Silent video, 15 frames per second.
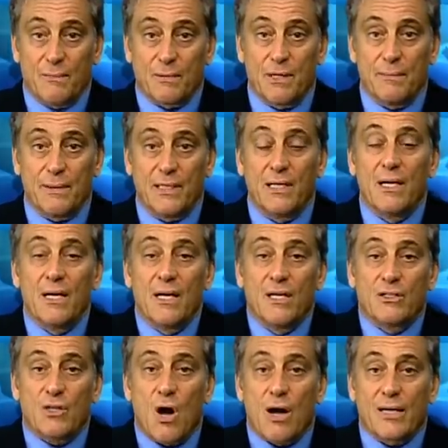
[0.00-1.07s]
I'm going to be
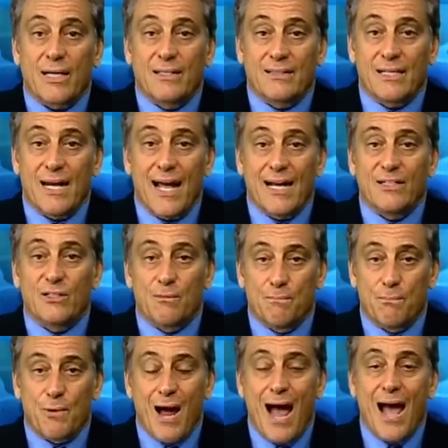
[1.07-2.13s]
talking today to
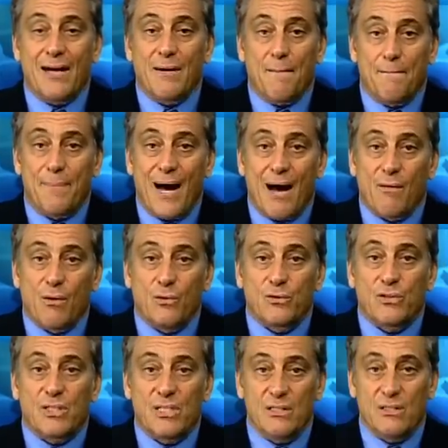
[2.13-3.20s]
Brad
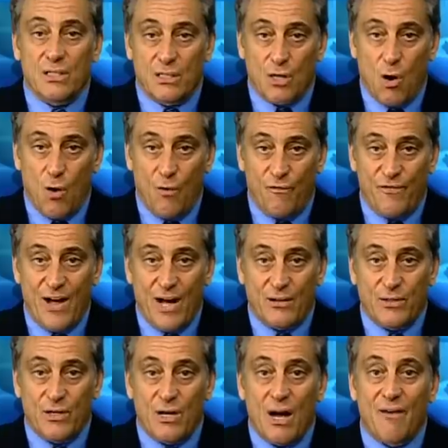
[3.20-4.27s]
Barros. He's the
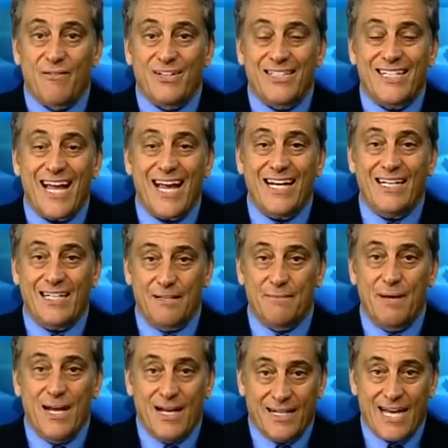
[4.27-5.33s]
co-founder of Attainium